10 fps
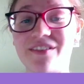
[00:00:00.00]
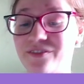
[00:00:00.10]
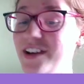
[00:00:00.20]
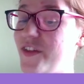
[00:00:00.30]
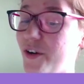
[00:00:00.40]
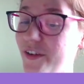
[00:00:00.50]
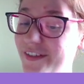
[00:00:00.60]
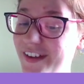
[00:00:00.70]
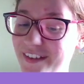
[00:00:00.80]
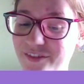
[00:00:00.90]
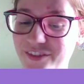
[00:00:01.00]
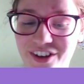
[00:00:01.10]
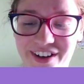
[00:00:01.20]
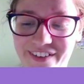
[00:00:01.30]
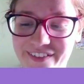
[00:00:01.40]
read the contents of your
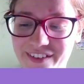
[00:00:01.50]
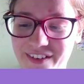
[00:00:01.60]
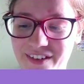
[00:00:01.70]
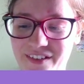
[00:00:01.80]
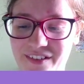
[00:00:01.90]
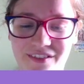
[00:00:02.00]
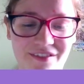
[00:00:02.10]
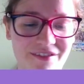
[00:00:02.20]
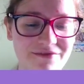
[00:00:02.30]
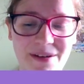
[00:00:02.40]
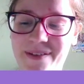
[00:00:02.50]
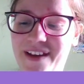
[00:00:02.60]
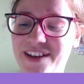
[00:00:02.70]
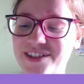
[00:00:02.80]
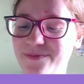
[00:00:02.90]
heart.
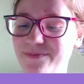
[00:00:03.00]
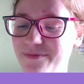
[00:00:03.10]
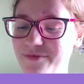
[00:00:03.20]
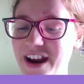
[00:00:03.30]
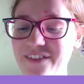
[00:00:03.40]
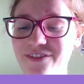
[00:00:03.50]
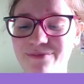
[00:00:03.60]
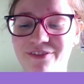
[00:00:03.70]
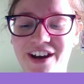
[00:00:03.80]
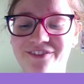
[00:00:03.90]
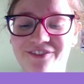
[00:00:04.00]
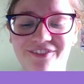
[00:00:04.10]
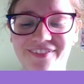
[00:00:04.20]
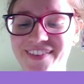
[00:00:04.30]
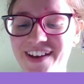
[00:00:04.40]
Rapidash, brave and
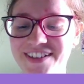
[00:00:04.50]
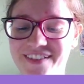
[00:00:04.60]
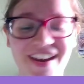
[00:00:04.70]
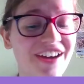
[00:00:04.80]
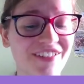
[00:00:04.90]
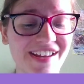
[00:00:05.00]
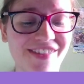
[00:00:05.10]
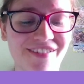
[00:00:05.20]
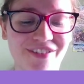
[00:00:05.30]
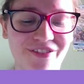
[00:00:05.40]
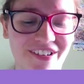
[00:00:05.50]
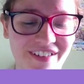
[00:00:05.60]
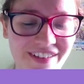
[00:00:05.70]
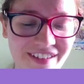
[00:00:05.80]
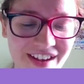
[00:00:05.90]
prideful, dashes airily through the
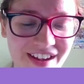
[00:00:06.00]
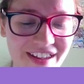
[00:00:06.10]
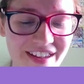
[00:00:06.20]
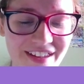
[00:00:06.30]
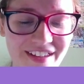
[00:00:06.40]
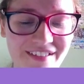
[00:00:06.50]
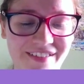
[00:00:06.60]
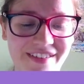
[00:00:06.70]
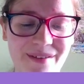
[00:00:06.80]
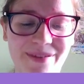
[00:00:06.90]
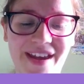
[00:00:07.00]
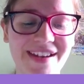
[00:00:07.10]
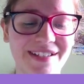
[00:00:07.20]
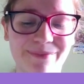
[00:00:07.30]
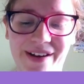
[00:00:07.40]
forest, its steps
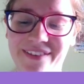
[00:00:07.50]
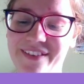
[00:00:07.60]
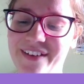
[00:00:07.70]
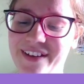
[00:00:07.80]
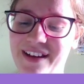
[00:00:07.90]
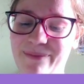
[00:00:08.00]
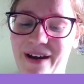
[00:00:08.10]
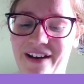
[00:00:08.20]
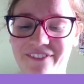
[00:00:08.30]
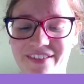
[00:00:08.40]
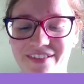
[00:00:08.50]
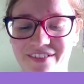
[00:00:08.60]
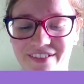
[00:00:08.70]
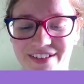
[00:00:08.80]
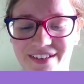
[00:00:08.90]
aided by the psychic powers
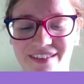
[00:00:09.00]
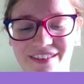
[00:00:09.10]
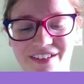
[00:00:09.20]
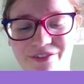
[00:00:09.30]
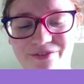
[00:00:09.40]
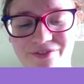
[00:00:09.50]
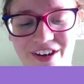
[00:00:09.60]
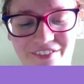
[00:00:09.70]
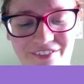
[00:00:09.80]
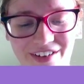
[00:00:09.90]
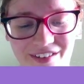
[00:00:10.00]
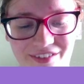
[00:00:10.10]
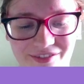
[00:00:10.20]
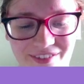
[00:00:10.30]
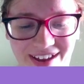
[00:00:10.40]
stored in the fur on
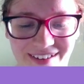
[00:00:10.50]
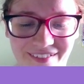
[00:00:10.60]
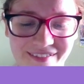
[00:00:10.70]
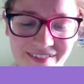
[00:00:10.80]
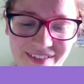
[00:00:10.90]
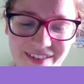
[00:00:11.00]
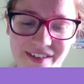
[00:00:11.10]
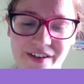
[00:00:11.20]
its fetlocks.